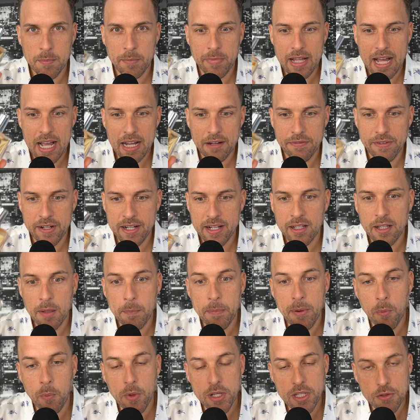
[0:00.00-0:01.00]
and Black Vanilla,
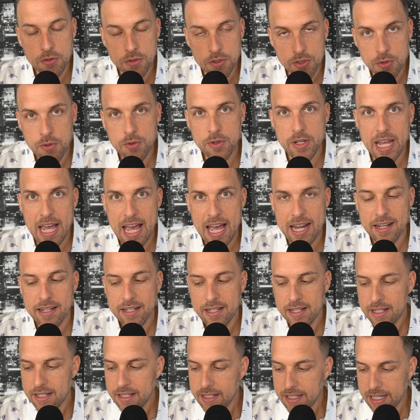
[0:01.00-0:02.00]
but what you do get
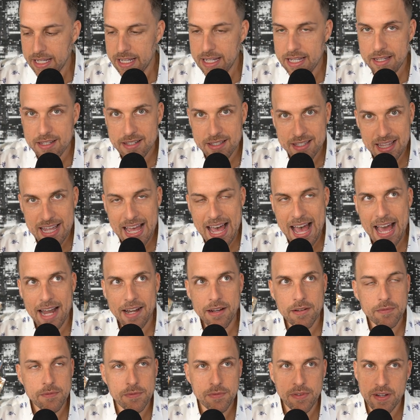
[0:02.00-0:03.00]
is that
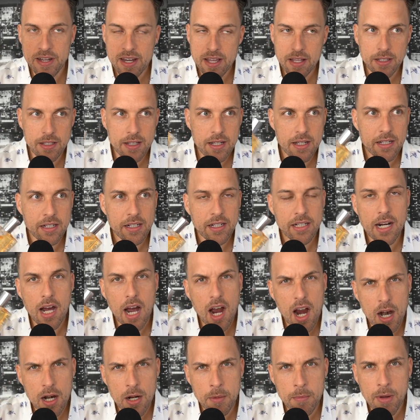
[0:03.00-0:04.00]
vanilla,
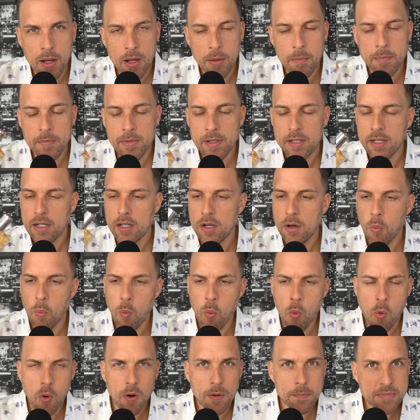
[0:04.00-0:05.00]
cardamom,
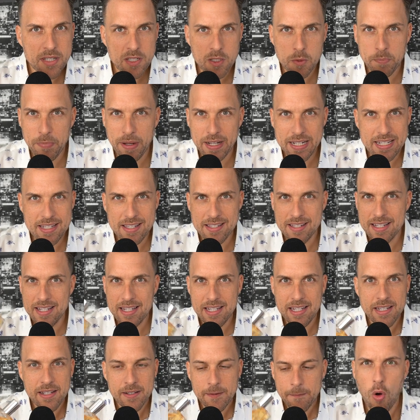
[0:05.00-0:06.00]
warm,
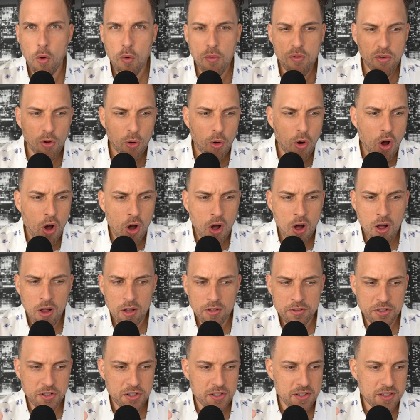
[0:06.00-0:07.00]
spicy,
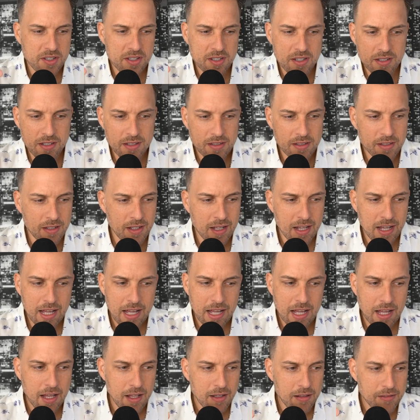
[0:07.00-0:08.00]
overall just
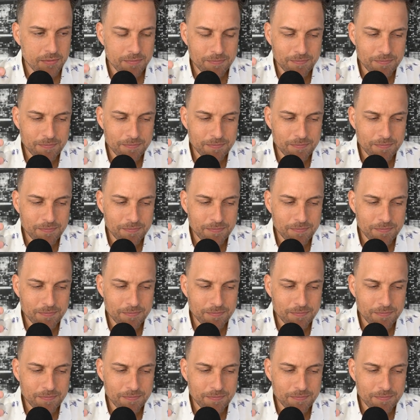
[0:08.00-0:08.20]
uh,